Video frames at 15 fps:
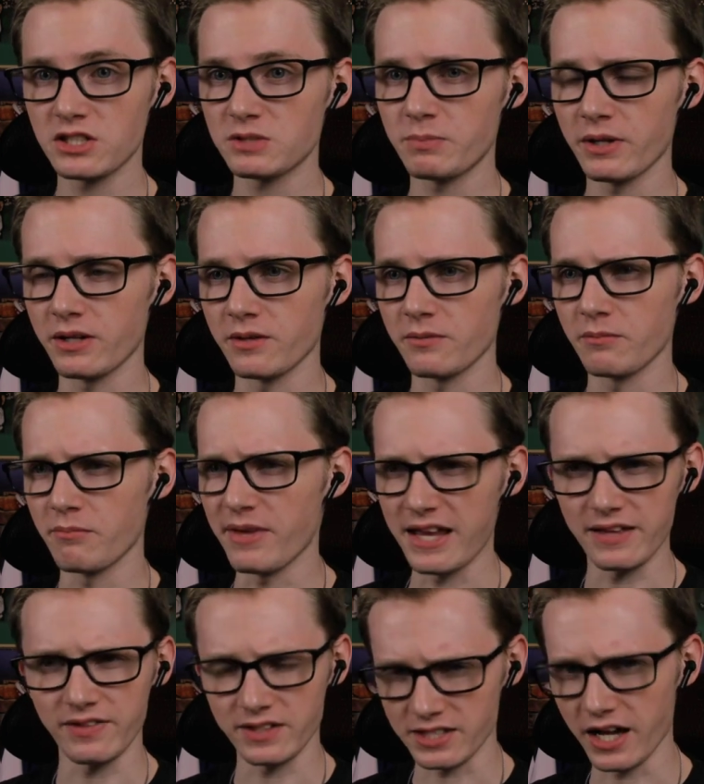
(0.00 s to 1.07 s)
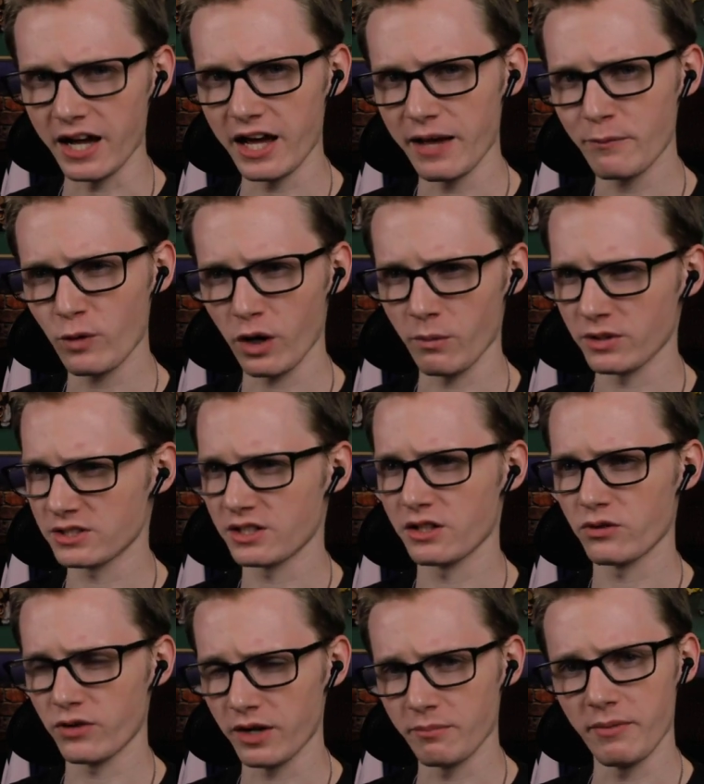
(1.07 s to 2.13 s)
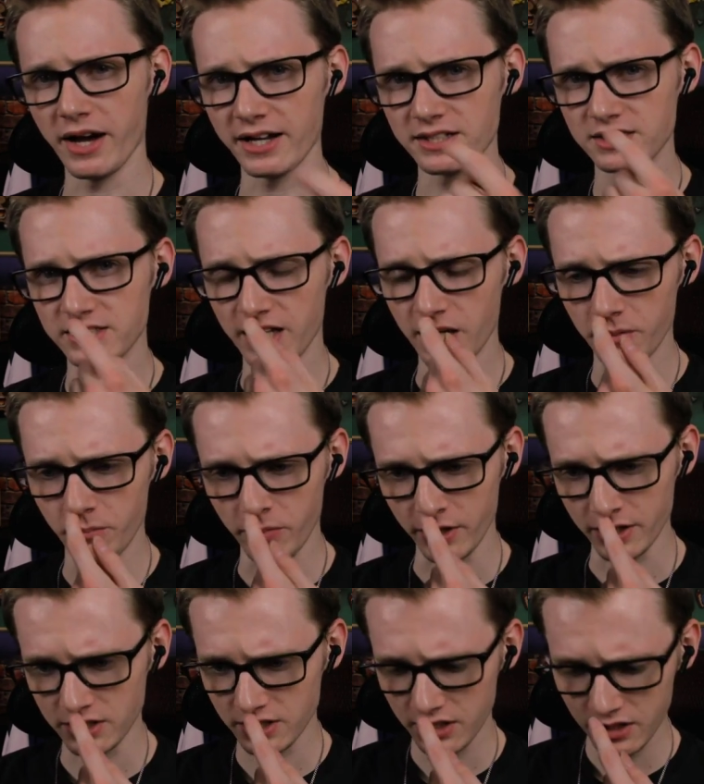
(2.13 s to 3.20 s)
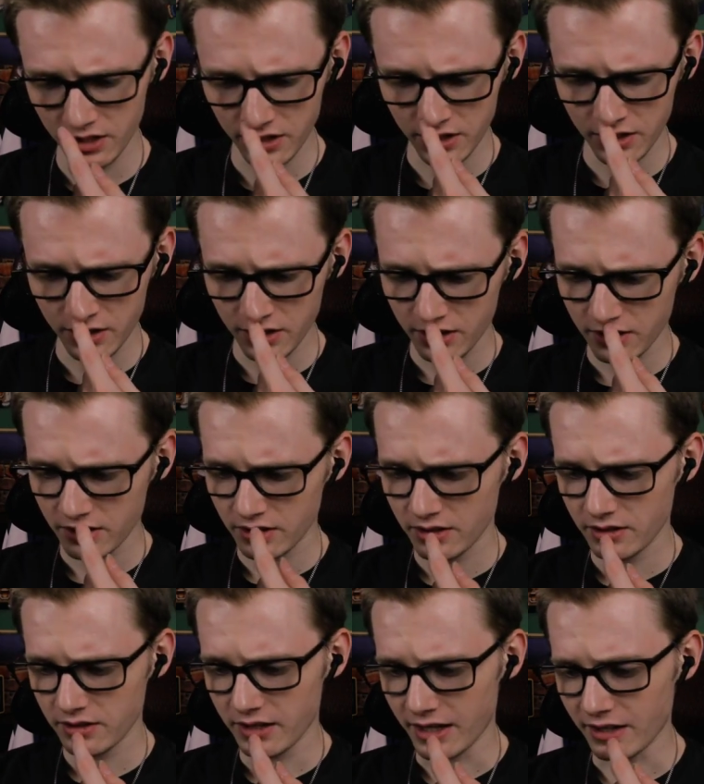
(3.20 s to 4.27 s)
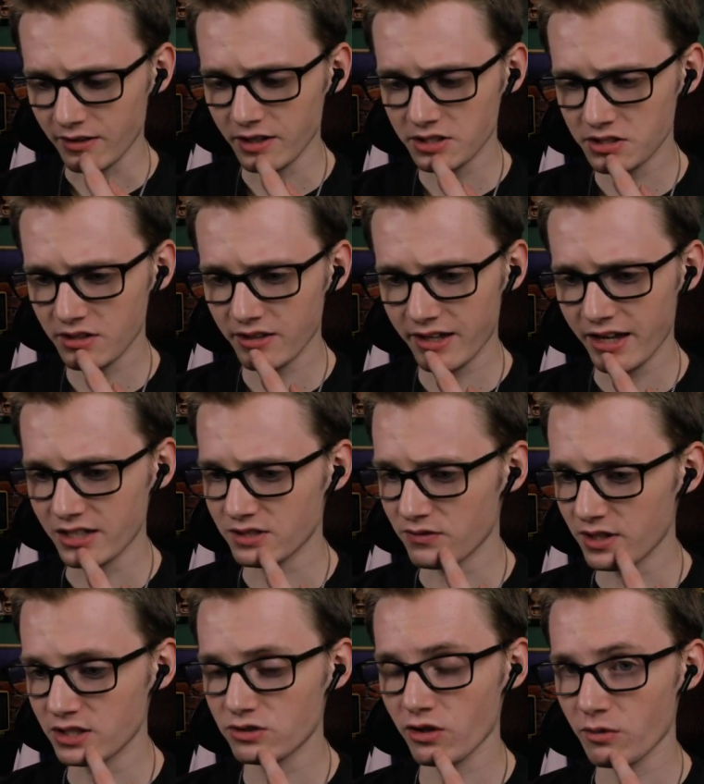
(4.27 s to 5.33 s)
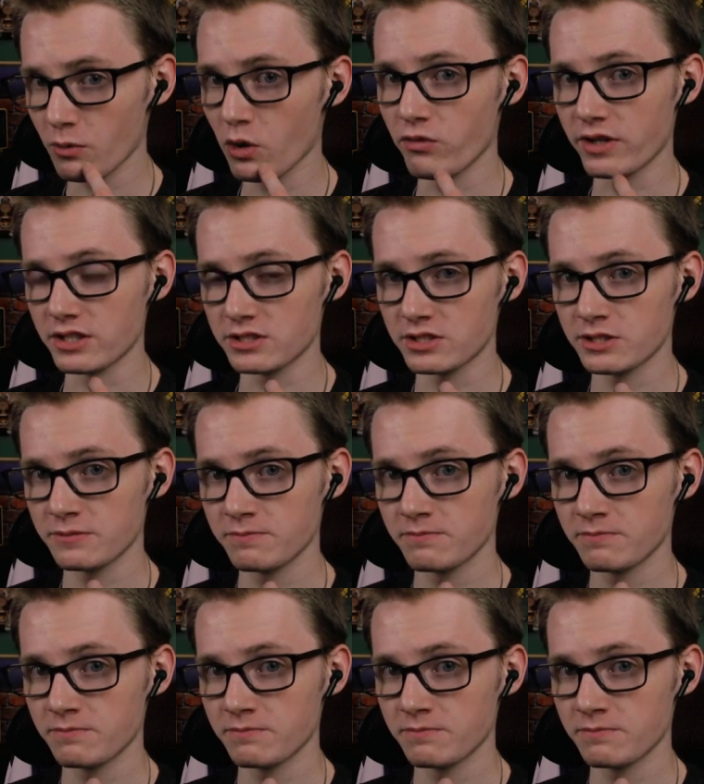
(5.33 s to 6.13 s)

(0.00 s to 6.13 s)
just been me at the time where I wasn't in the right mindset, but at least in the case of these three movies,